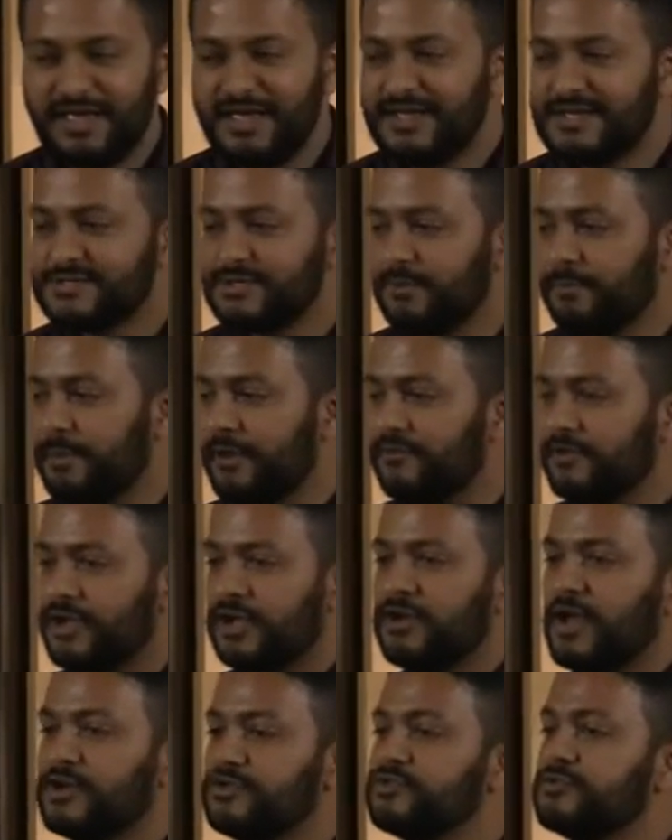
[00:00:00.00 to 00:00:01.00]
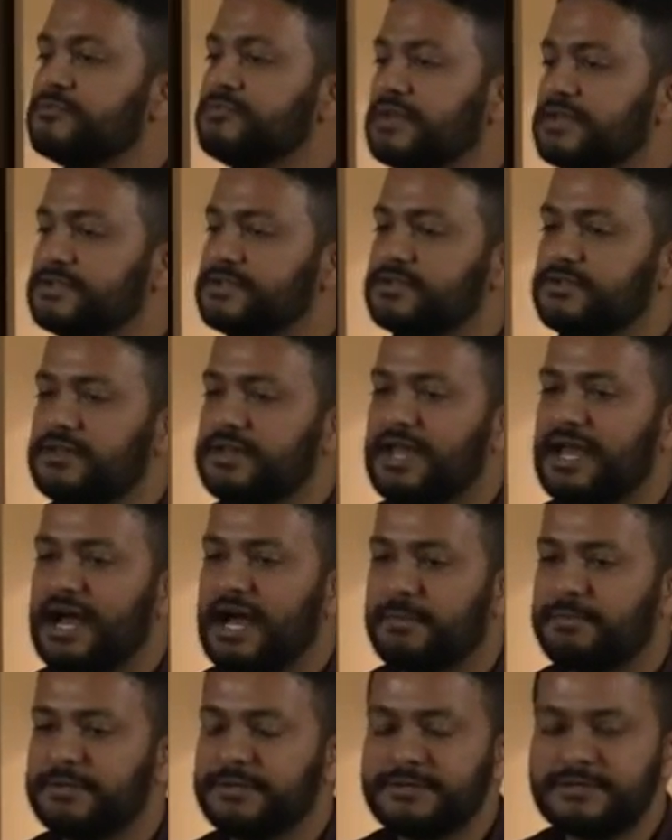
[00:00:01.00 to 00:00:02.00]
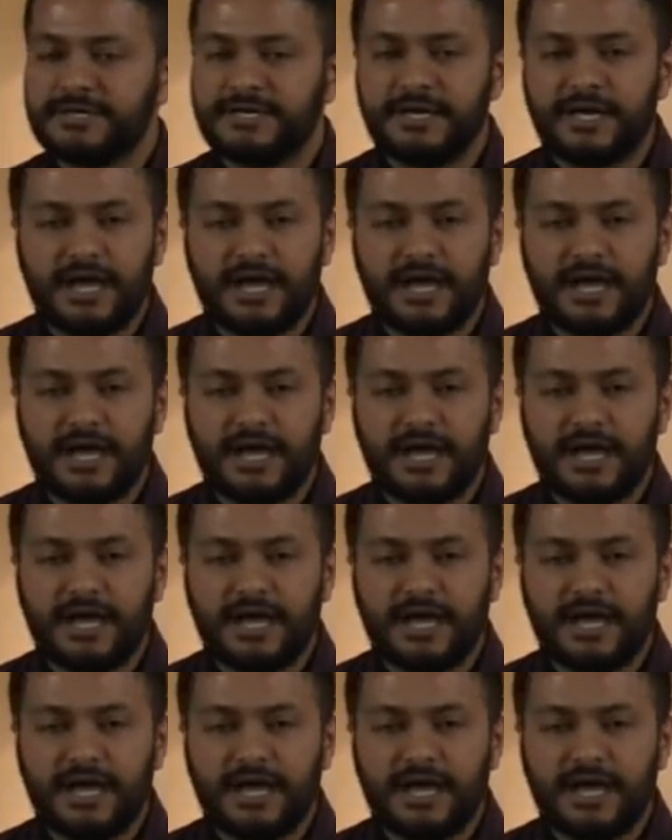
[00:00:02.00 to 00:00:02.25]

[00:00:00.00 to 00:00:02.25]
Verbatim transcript: So a bit of a conundrum basically happened.